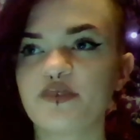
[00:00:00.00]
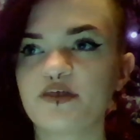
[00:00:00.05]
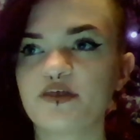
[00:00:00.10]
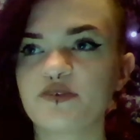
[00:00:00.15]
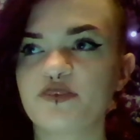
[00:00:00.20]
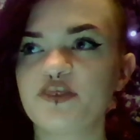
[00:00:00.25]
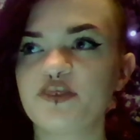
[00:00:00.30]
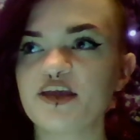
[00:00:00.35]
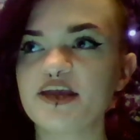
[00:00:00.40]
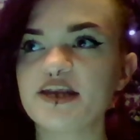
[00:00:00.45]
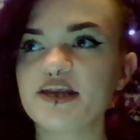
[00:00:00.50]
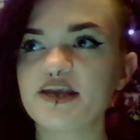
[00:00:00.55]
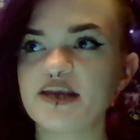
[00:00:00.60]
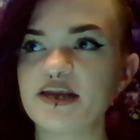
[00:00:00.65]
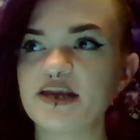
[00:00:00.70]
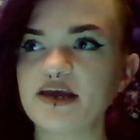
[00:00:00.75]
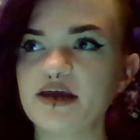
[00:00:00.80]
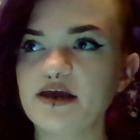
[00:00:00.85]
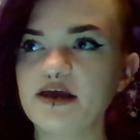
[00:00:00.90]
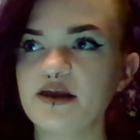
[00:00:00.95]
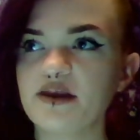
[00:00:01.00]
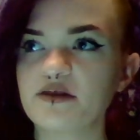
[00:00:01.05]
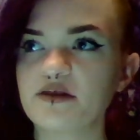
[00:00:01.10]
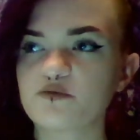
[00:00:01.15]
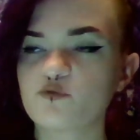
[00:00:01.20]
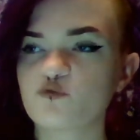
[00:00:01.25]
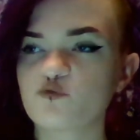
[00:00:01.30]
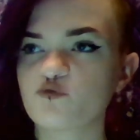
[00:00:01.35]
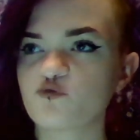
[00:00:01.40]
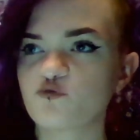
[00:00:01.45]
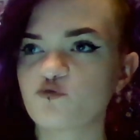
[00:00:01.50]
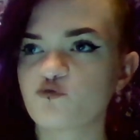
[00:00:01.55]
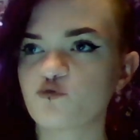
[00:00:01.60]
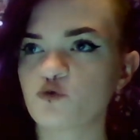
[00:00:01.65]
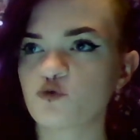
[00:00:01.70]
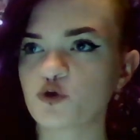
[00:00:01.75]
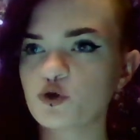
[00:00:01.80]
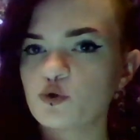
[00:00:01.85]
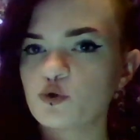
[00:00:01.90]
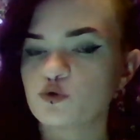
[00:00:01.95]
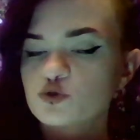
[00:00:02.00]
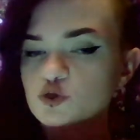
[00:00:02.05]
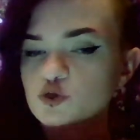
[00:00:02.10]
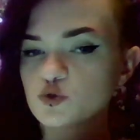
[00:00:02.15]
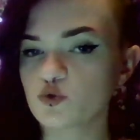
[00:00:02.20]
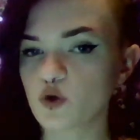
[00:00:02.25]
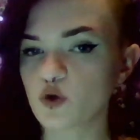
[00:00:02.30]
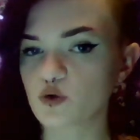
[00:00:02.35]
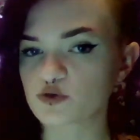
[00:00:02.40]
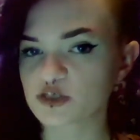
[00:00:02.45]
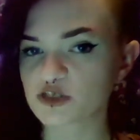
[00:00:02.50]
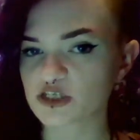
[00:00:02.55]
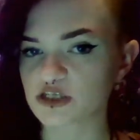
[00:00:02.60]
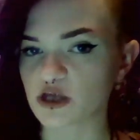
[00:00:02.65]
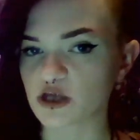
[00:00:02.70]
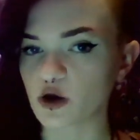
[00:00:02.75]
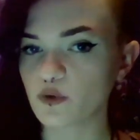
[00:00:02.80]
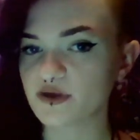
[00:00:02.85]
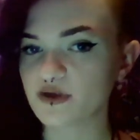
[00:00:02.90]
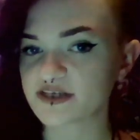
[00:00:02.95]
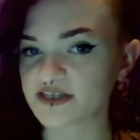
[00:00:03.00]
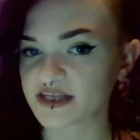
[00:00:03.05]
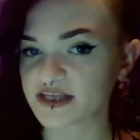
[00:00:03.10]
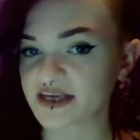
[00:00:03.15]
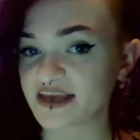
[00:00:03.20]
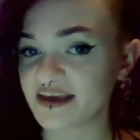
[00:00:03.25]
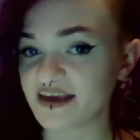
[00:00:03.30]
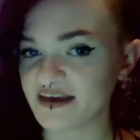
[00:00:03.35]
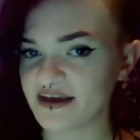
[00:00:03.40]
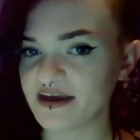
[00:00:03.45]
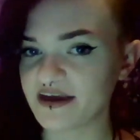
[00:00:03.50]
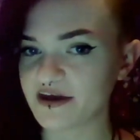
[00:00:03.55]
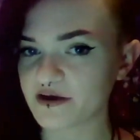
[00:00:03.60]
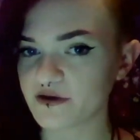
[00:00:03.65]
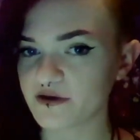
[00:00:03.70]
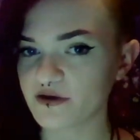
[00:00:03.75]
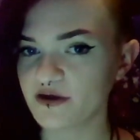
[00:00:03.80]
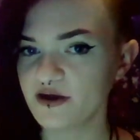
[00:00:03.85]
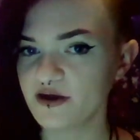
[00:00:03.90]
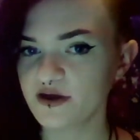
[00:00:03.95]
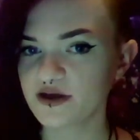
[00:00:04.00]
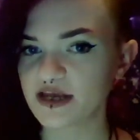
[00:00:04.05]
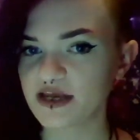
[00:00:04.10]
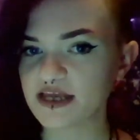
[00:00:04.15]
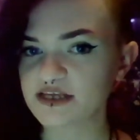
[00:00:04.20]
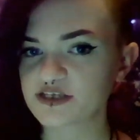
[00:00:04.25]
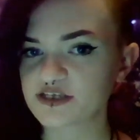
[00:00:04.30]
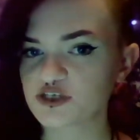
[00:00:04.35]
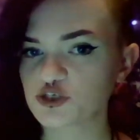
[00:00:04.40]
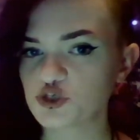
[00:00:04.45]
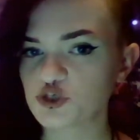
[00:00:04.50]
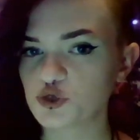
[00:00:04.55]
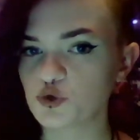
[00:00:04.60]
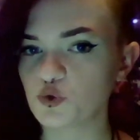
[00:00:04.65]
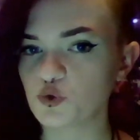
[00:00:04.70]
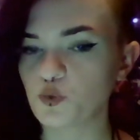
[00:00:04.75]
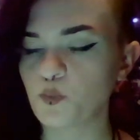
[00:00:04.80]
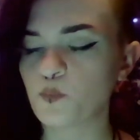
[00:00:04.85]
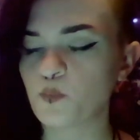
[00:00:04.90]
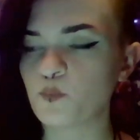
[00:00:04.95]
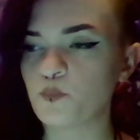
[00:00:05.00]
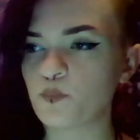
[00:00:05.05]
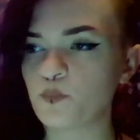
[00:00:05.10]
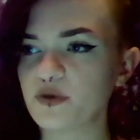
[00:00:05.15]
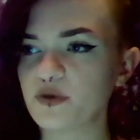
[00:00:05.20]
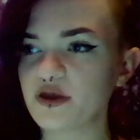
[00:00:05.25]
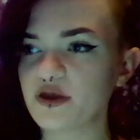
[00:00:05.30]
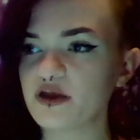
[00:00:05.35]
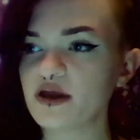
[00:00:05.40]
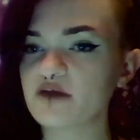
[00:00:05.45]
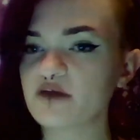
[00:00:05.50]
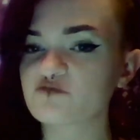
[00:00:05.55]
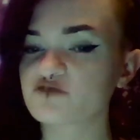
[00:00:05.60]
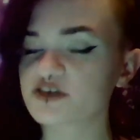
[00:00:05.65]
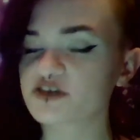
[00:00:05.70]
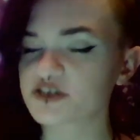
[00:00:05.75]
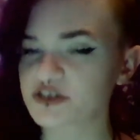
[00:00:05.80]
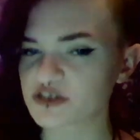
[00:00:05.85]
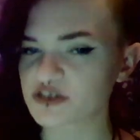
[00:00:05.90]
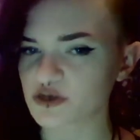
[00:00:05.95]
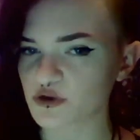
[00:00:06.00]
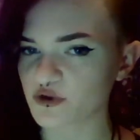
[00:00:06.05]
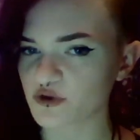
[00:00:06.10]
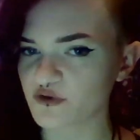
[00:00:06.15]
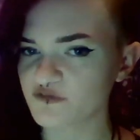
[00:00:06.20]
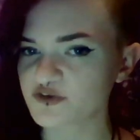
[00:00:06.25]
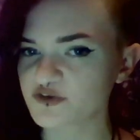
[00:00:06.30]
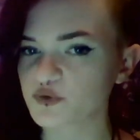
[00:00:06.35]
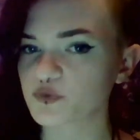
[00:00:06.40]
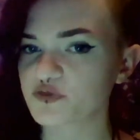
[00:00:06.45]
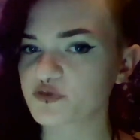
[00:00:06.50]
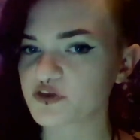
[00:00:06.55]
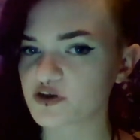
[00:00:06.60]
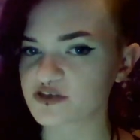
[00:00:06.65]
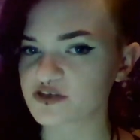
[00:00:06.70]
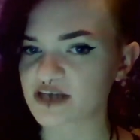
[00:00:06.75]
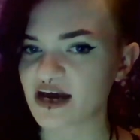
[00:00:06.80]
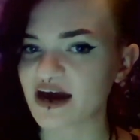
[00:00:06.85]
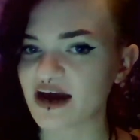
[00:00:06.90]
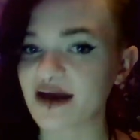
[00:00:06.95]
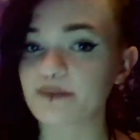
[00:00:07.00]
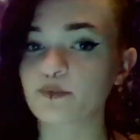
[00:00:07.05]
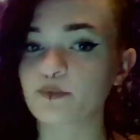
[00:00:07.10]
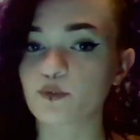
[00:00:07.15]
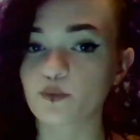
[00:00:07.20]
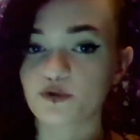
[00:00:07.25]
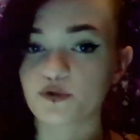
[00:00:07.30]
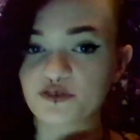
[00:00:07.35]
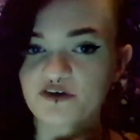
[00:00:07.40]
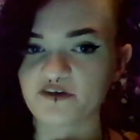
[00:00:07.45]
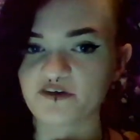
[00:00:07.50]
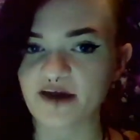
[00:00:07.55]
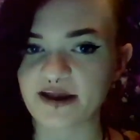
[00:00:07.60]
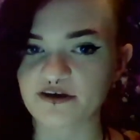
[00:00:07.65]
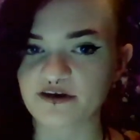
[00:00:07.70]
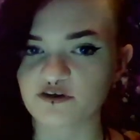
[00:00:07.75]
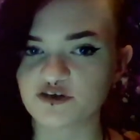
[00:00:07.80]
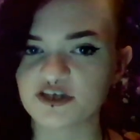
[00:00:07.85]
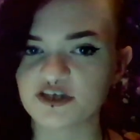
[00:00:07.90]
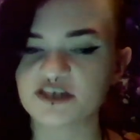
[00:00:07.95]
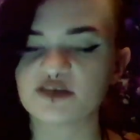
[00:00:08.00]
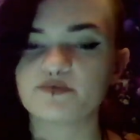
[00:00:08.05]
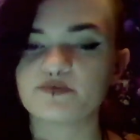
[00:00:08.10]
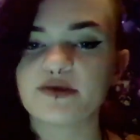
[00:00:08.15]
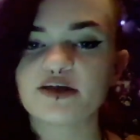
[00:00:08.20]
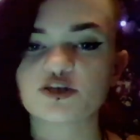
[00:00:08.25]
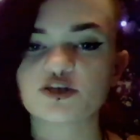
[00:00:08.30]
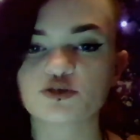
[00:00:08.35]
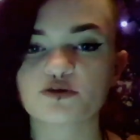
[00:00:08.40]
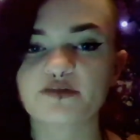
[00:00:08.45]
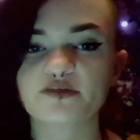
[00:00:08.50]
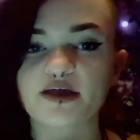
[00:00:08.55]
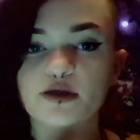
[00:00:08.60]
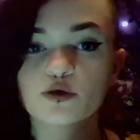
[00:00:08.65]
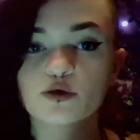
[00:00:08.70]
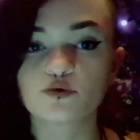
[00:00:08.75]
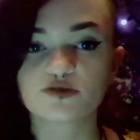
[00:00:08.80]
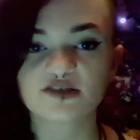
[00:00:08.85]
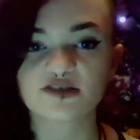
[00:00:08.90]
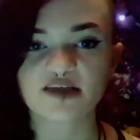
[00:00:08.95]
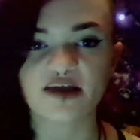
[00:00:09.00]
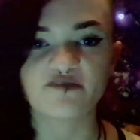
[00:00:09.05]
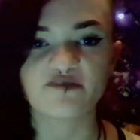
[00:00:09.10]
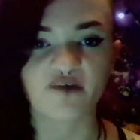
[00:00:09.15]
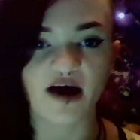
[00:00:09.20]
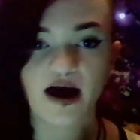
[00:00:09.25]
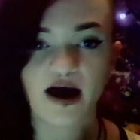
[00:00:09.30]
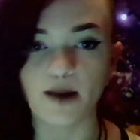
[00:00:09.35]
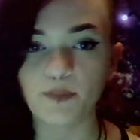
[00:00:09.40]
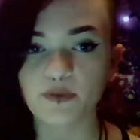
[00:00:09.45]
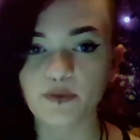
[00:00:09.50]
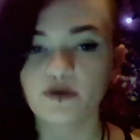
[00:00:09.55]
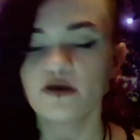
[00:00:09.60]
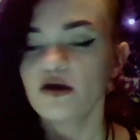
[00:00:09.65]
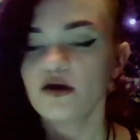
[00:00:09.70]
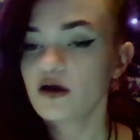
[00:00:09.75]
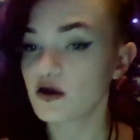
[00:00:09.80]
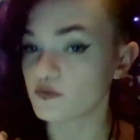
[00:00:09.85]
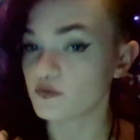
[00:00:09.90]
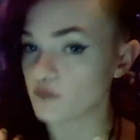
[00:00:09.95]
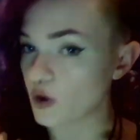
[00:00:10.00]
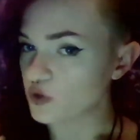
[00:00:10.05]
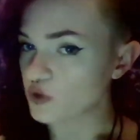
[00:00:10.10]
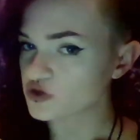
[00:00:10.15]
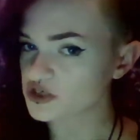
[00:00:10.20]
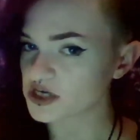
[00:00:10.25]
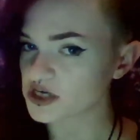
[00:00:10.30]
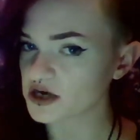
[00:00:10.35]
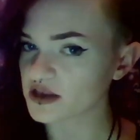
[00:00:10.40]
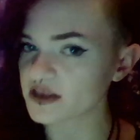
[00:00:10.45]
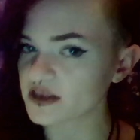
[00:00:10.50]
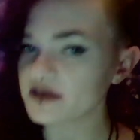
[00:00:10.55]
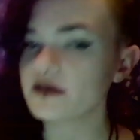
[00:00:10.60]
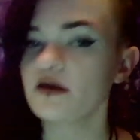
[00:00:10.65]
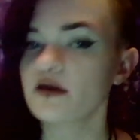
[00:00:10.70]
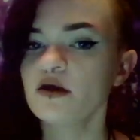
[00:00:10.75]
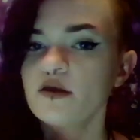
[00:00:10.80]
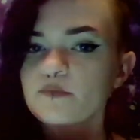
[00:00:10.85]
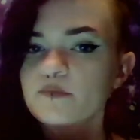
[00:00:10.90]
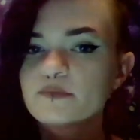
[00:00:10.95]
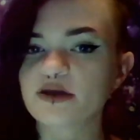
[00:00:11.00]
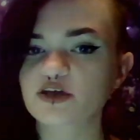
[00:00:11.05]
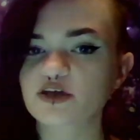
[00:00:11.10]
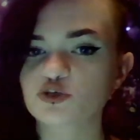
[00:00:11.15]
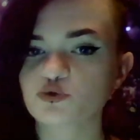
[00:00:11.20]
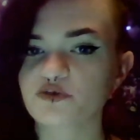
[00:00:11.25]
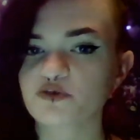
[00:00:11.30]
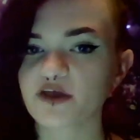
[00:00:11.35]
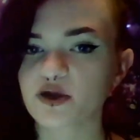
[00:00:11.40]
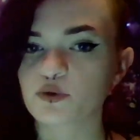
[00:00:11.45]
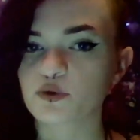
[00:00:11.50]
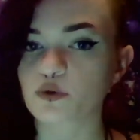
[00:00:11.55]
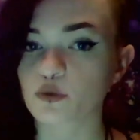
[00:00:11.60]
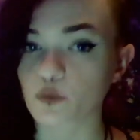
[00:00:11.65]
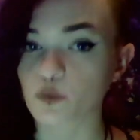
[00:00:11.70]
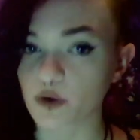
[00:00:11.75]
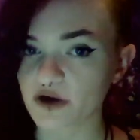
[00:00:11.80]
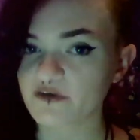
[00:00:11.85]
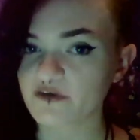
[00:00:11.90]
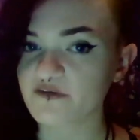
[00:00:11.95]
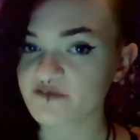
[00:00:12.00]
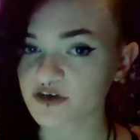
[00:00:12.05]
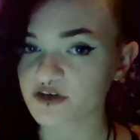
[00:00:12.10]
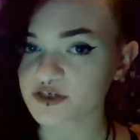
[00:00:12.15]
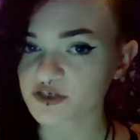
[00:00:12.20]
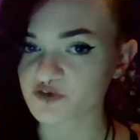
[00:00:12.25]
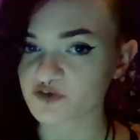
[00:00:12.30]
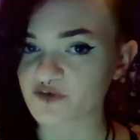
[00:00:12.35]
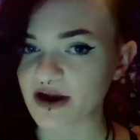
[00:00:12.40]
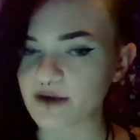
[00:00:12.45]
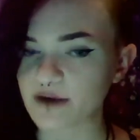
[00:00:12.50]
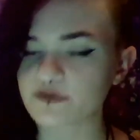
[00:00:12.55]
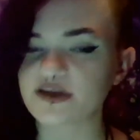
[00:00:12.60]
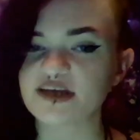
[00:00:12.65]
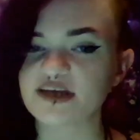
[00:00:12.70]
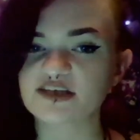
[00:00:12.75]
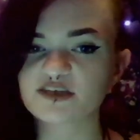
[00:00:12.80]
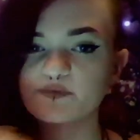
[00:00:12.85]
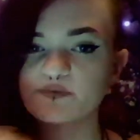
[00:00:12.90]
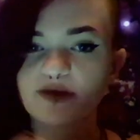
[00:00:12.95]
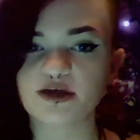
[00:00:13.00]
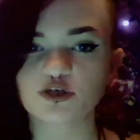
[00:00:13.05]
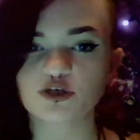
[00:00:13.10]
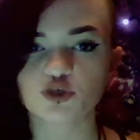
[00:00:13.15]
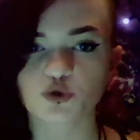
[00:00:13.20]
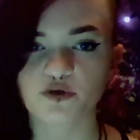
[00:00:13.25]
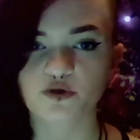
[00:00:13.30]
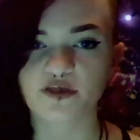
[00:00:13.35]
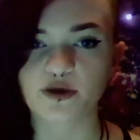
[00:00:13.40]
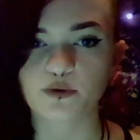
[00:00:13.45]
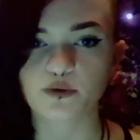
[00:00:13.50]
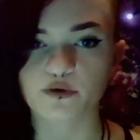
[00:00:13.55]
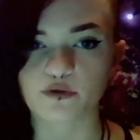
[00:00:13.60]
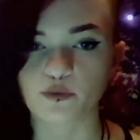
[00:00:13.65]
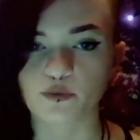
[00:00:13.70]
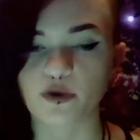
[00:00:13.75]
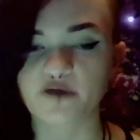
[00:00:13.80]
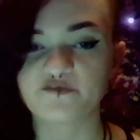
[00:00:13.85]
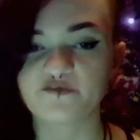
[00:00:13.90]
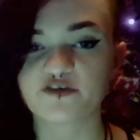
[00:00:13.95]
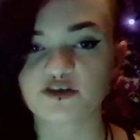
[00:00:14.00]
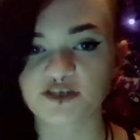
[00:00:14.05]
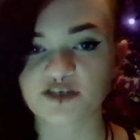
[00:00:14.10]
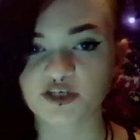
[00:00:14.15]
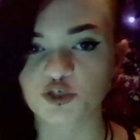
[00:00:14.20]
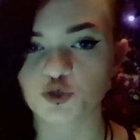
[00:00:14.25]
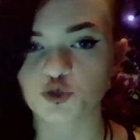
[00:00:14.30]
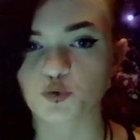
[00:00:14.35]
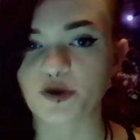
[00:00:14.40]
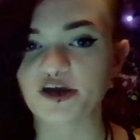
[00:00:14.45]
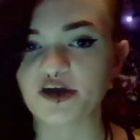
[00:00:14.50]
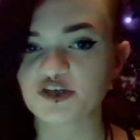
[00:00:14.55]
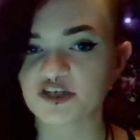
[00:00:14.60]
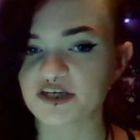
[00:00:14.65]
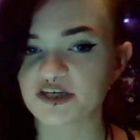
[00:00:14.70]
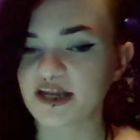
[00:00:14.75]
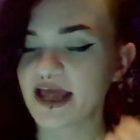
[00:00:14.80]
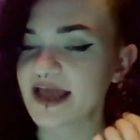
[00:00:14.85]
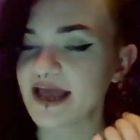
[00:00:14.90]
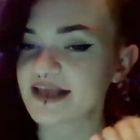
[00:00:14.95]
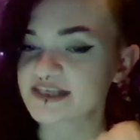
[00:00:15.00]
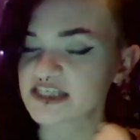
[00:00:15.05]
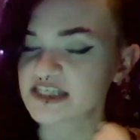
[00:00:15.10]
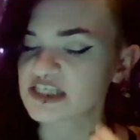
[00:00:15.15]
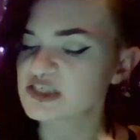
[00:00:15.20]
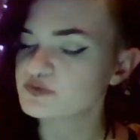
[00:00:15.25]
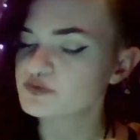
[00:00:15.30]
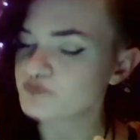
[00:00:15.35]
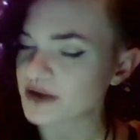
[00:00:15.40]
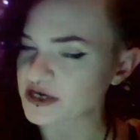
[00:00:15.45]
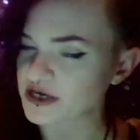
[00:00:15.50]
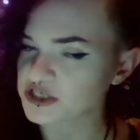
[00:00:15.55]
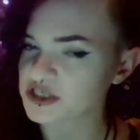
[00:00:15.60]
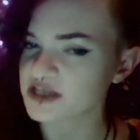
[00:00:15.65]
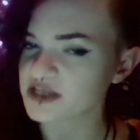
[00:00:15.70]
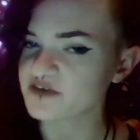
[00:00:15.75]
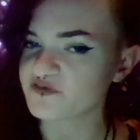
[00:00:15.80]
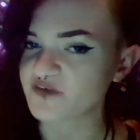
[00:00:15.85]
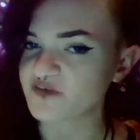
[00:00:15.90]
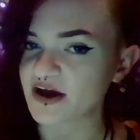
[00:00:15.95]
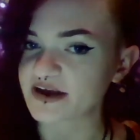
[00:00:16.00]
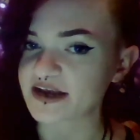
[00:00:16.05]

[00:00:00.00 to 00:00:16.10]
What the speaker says: the need for you to go slow is the key here, is to be reserved with your time, with your energy, to make sure that you save up emotionally, make sure that you are aware of your surroundings, and make sure that you are aware of your situation, especially